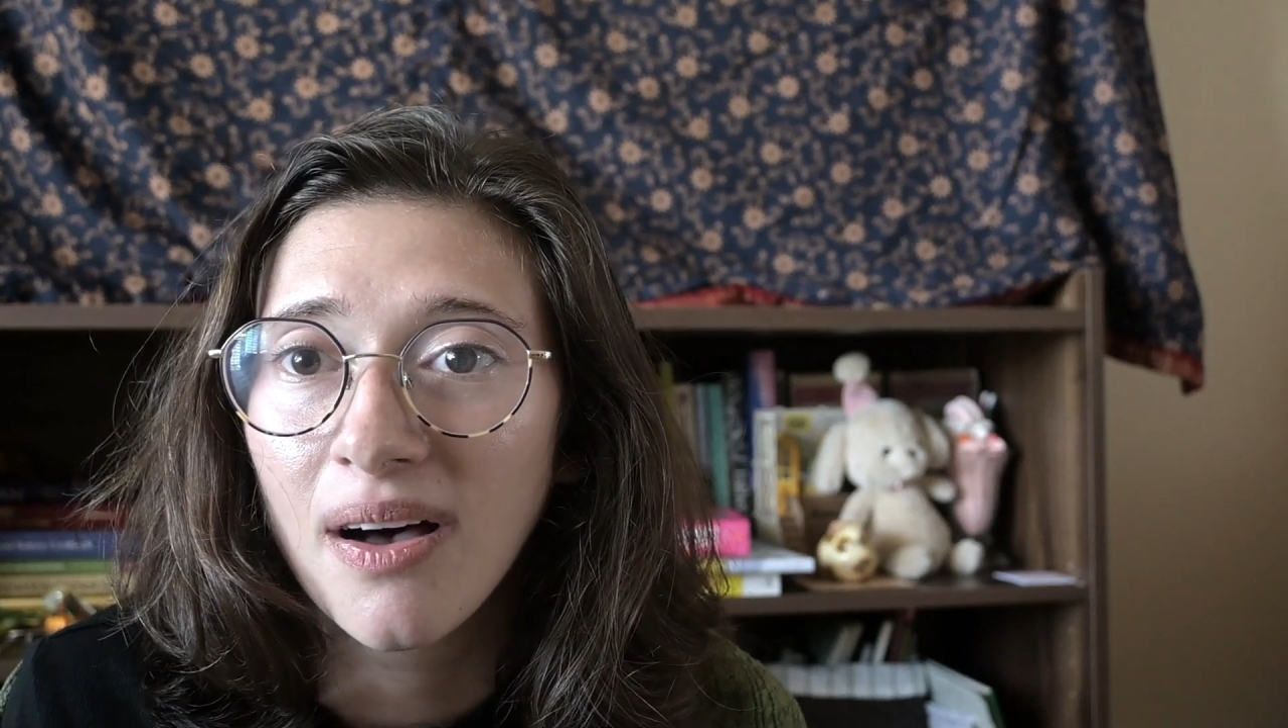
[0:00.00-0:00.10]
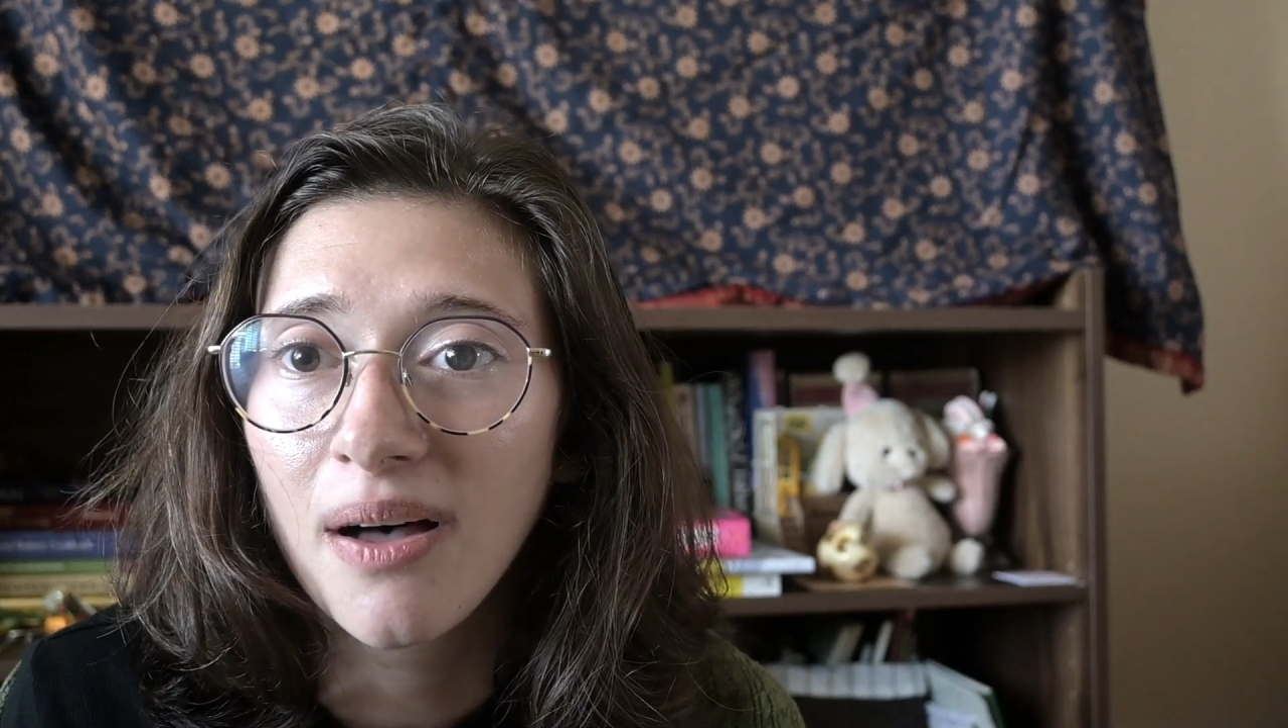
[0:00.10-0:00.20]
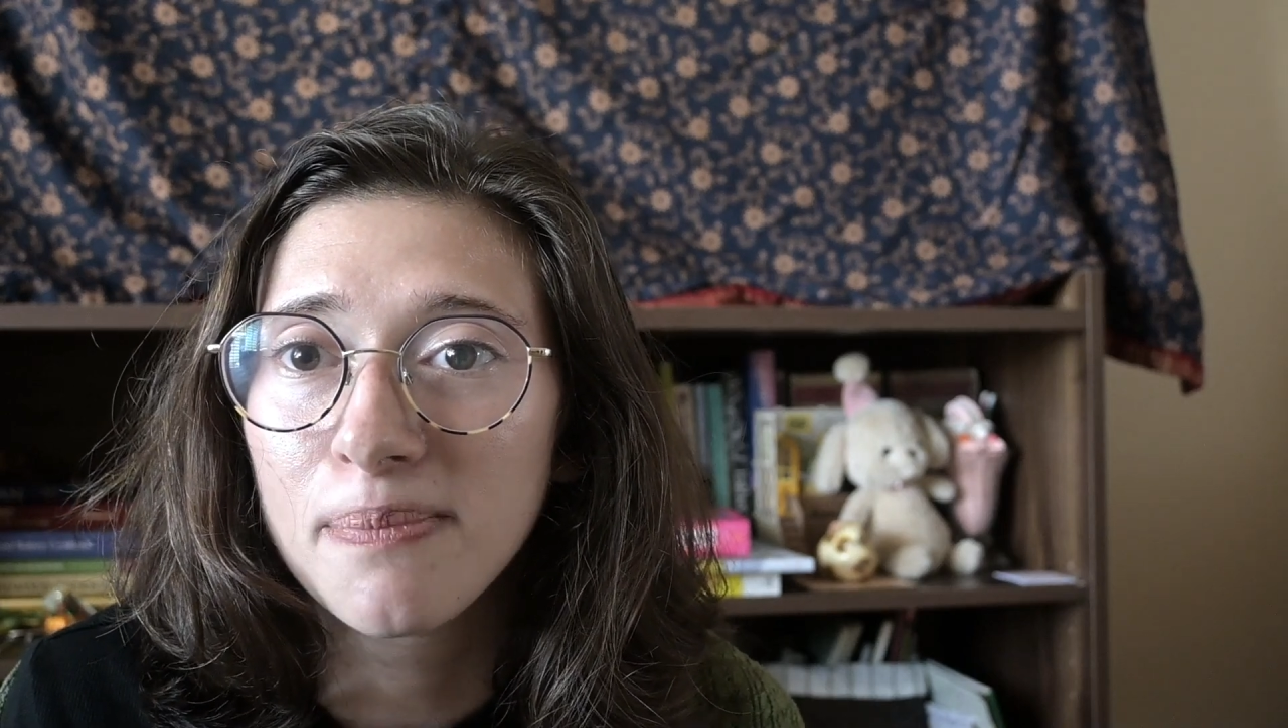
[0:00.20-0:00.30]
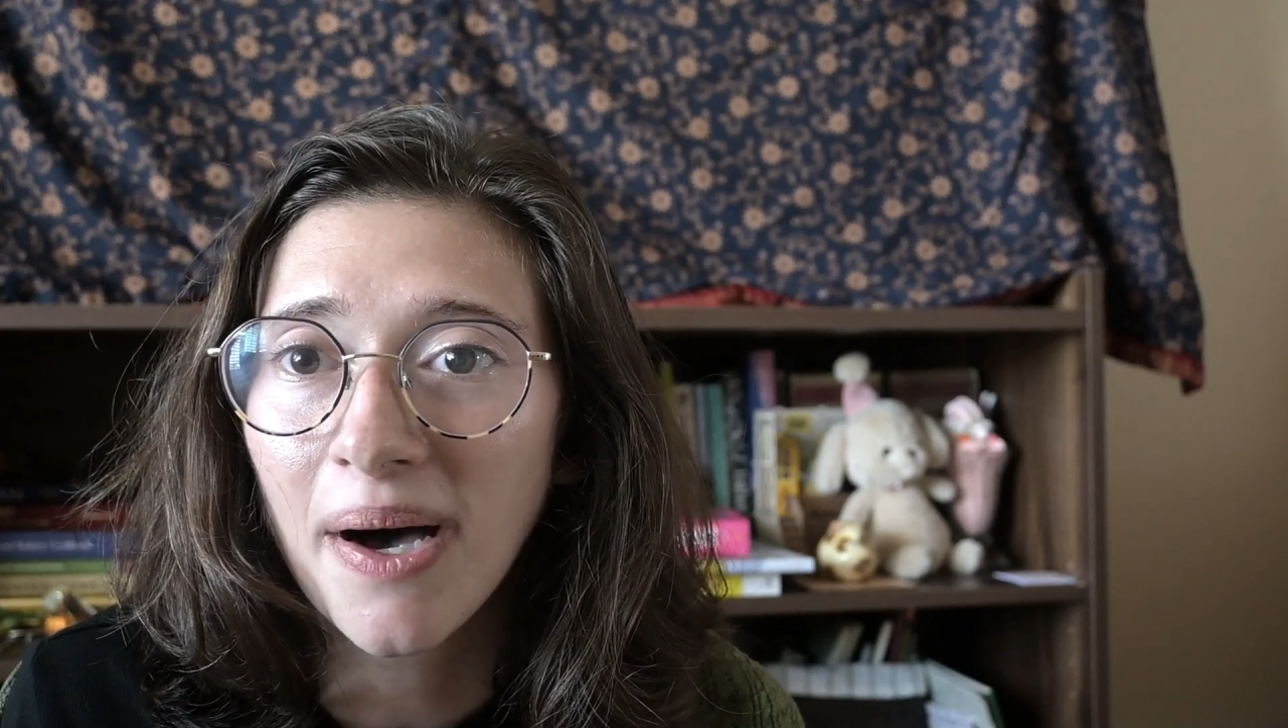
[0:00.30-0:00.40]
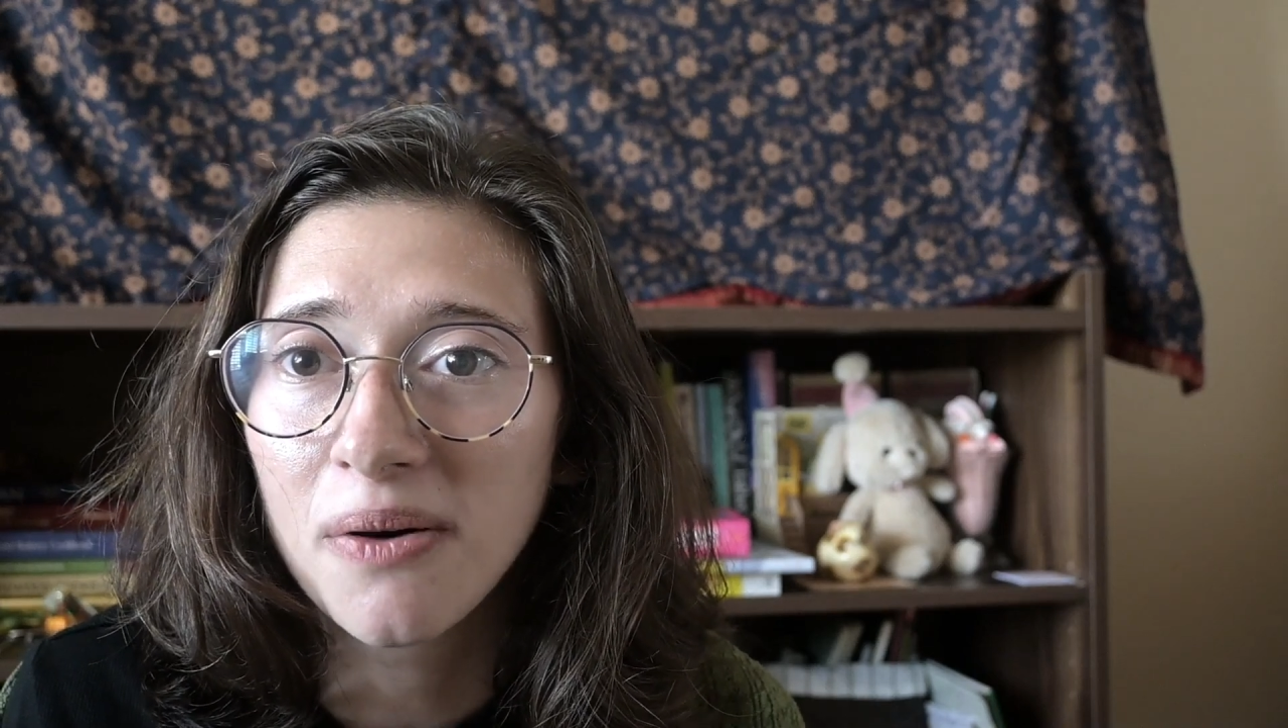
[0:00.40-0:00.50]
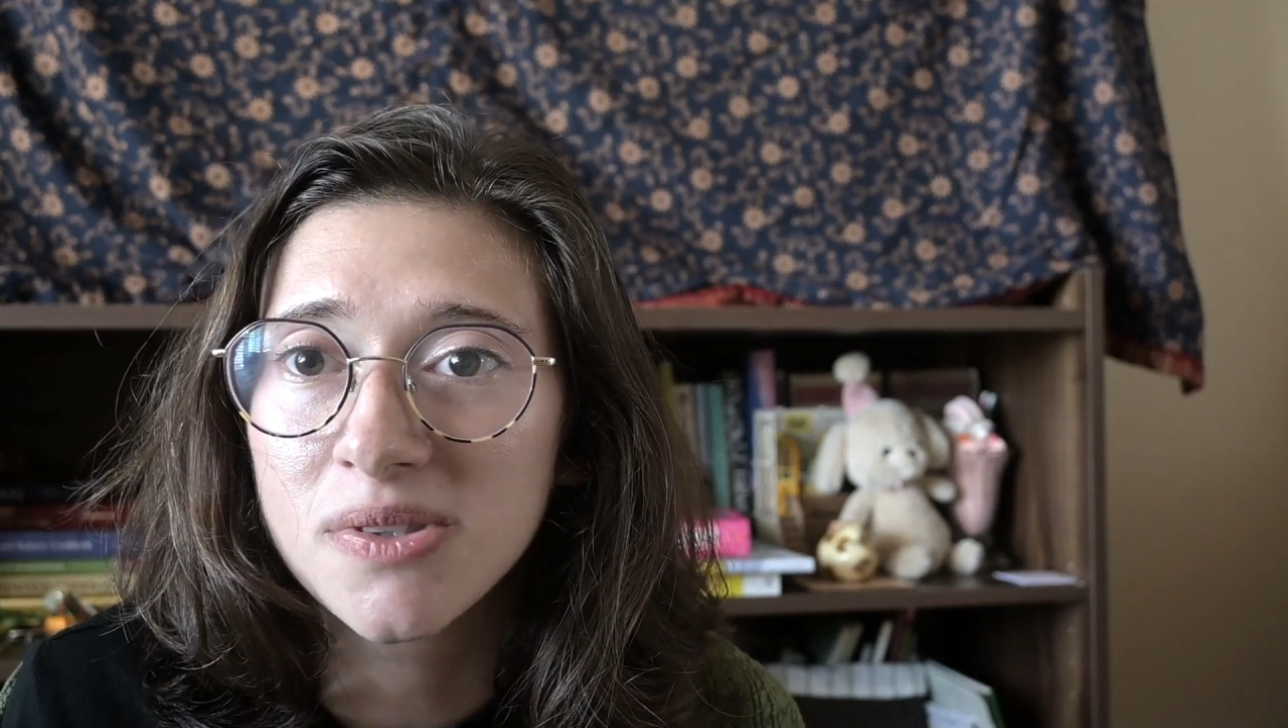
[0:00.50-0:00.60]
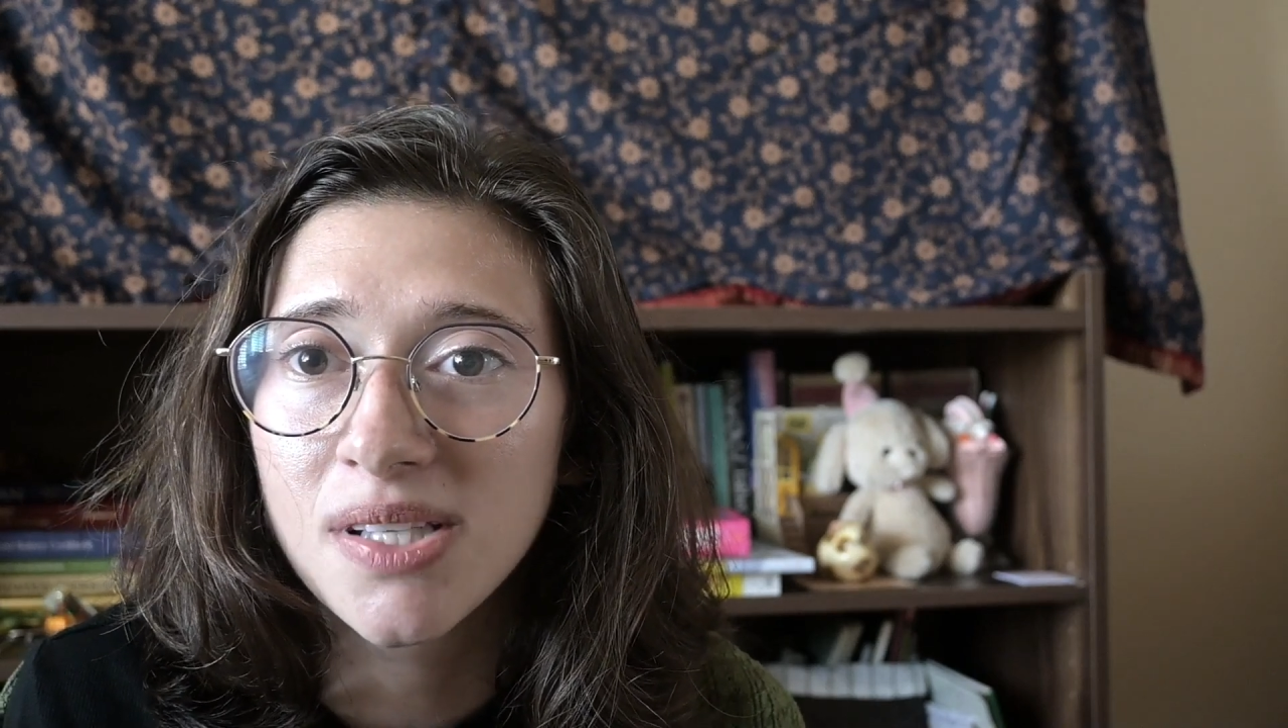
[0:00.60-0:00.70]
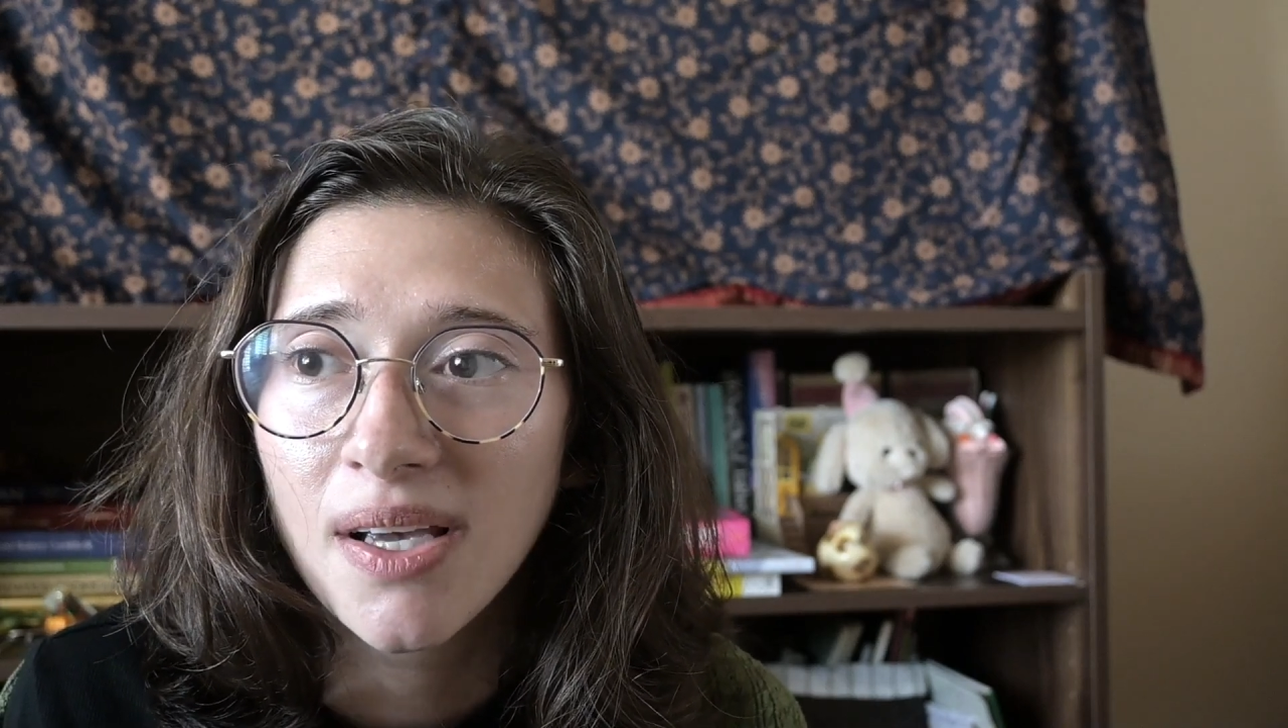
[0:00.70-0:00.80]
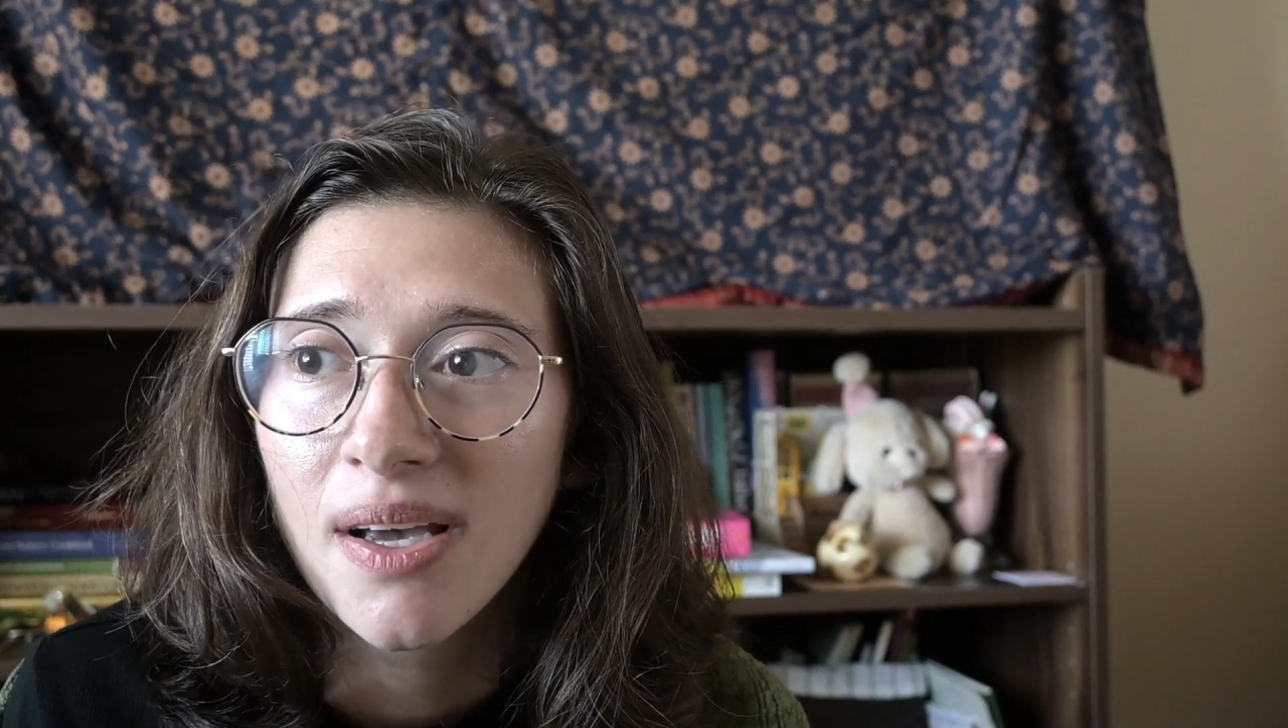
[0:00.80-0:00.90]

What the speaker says: about